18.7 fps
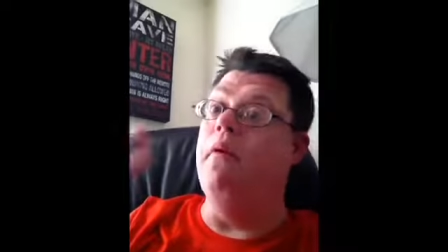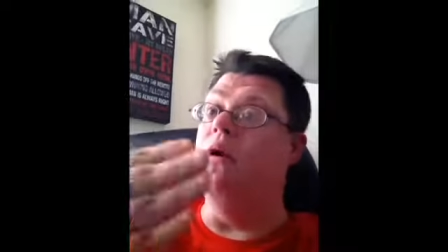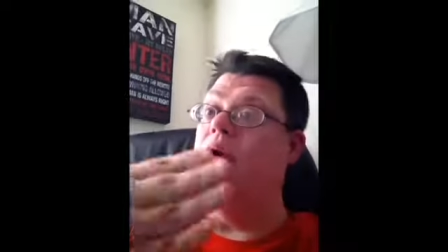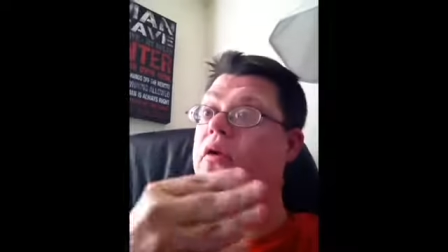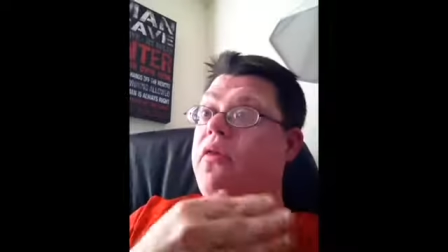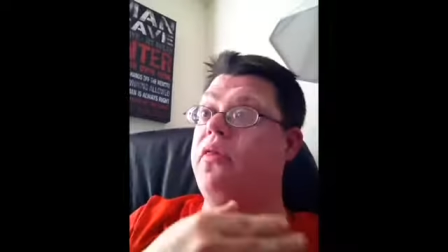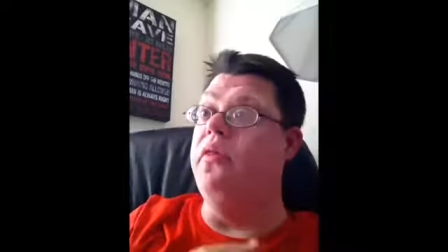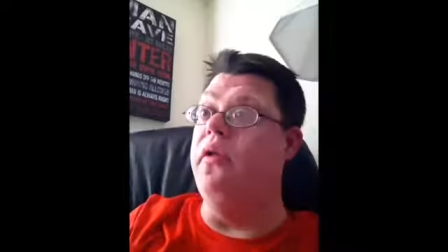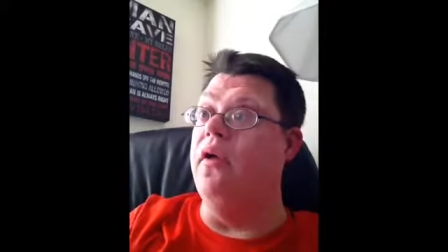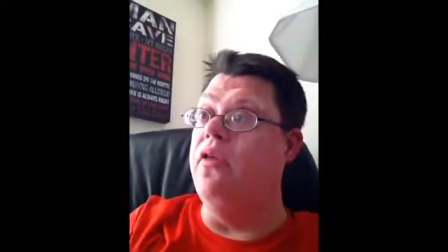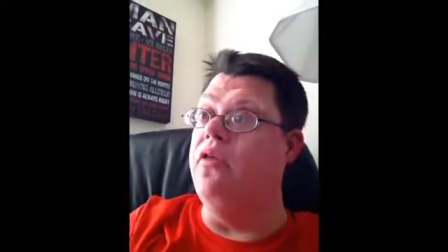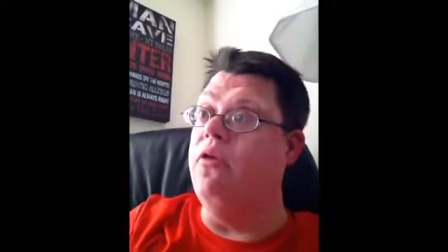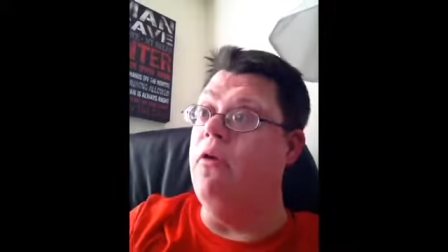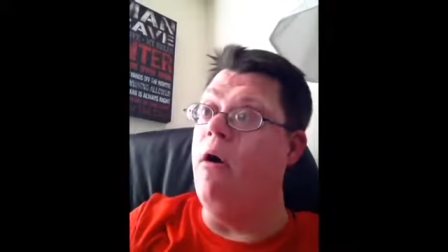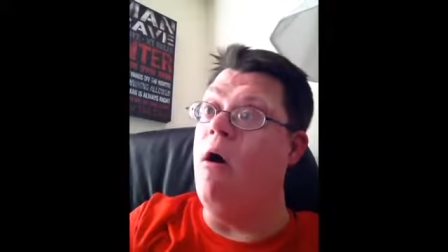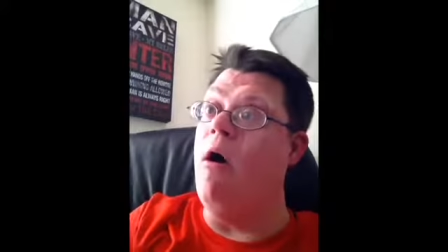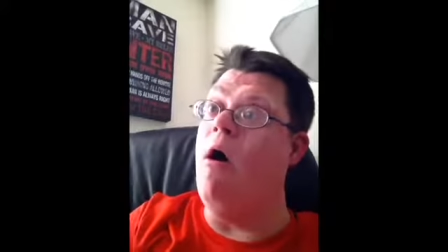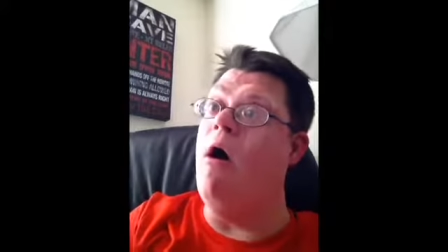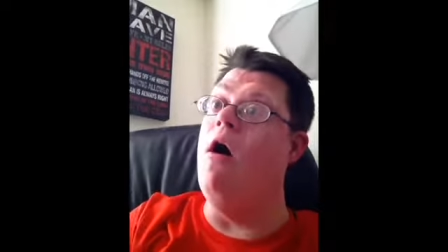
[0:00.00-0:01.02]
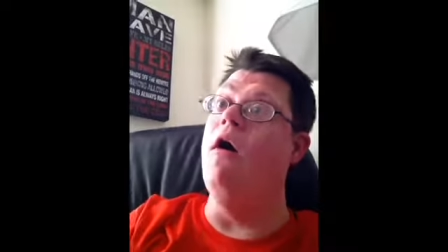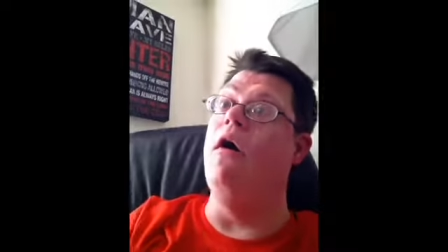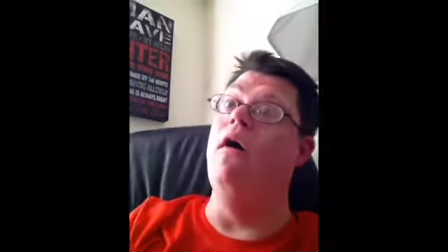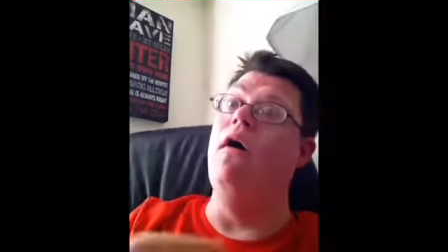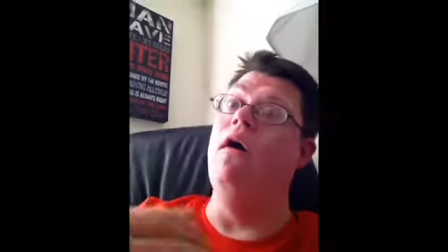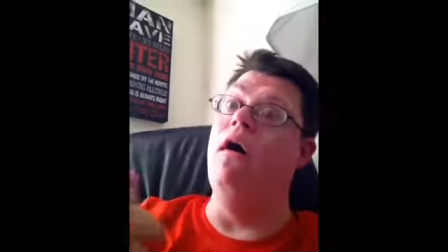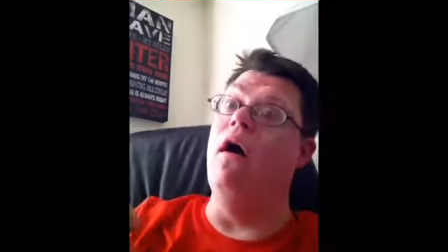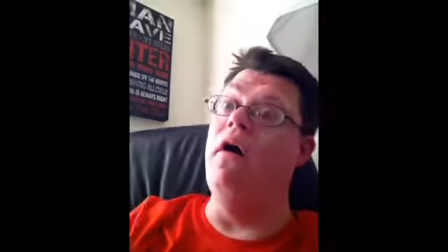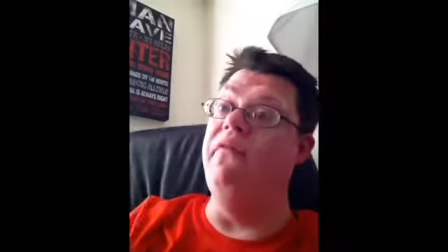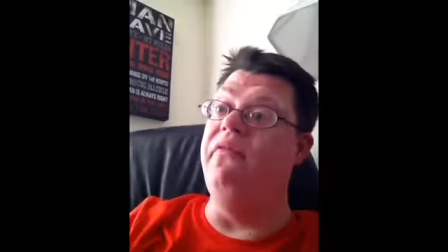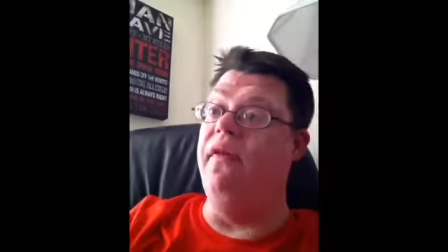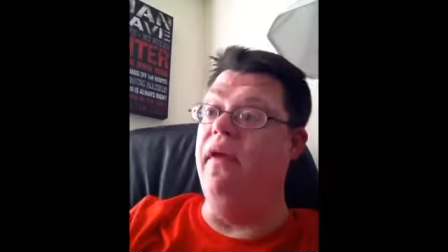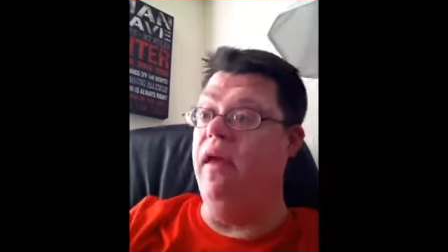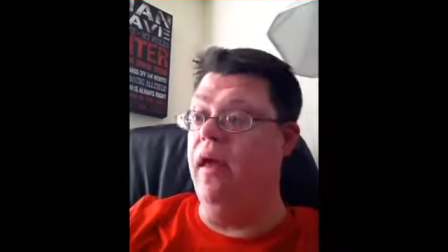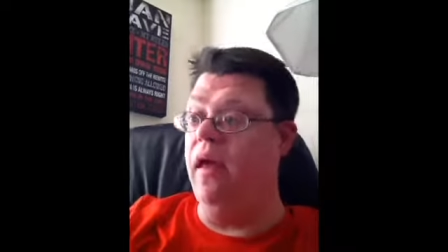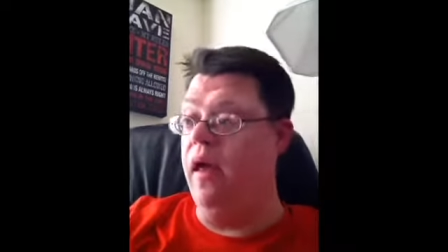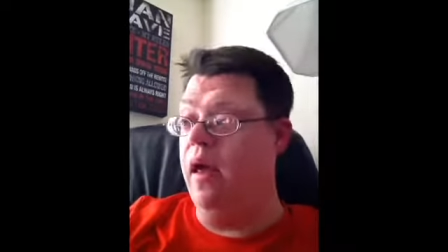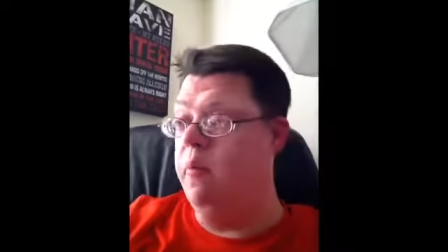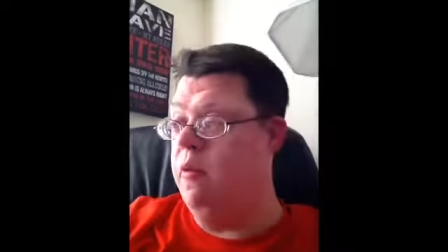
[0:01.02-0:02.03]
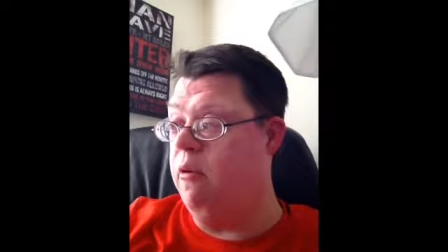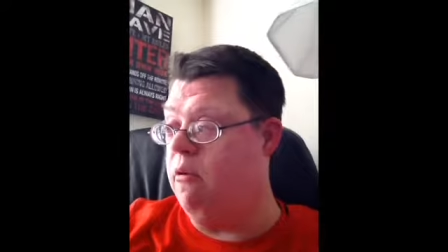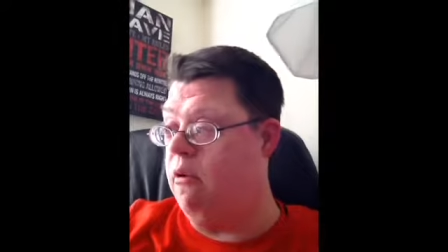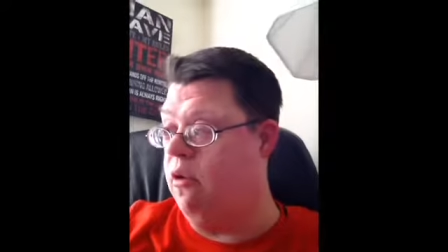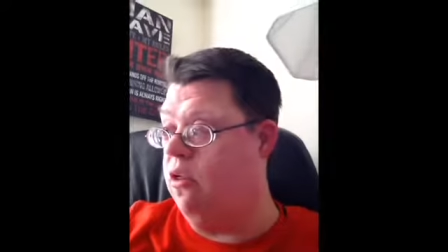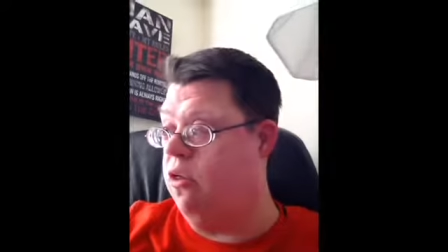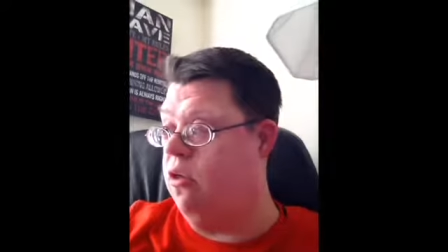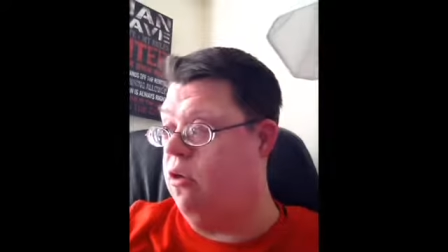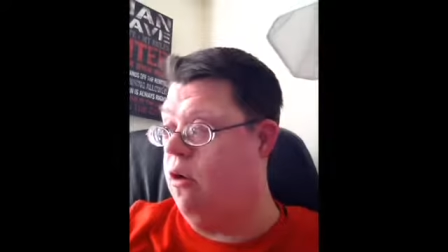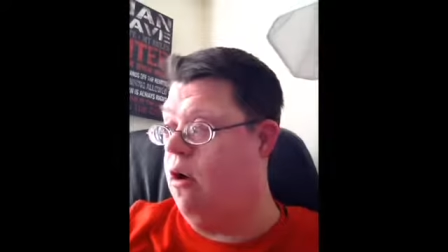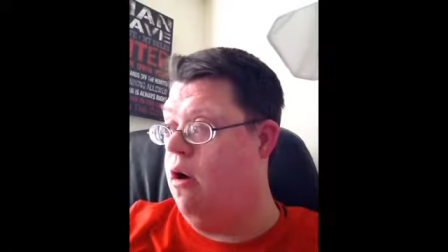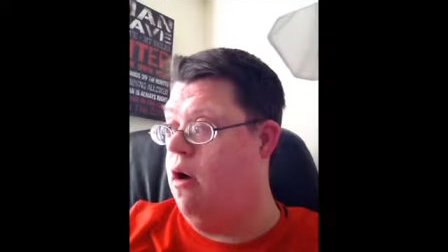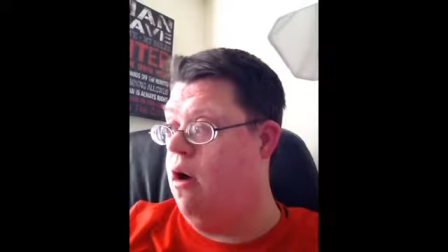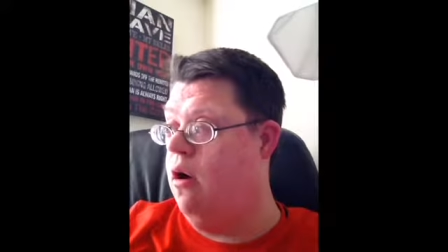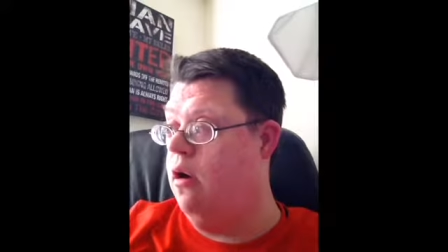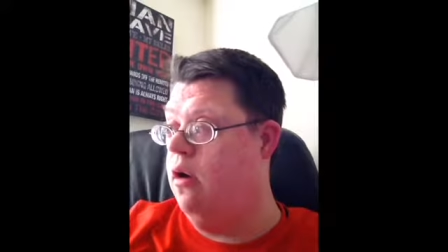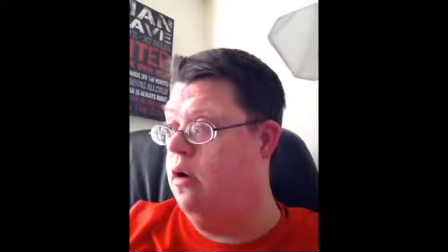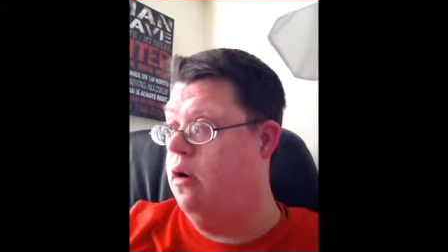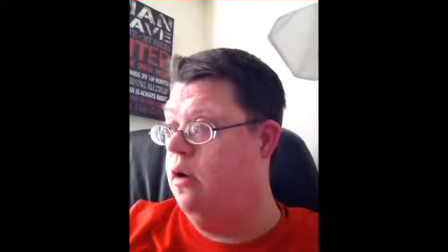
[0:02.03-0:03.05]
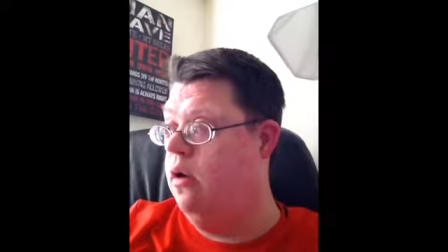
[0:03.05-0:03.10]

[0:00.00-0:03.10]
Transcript: cause the song of the immigrant song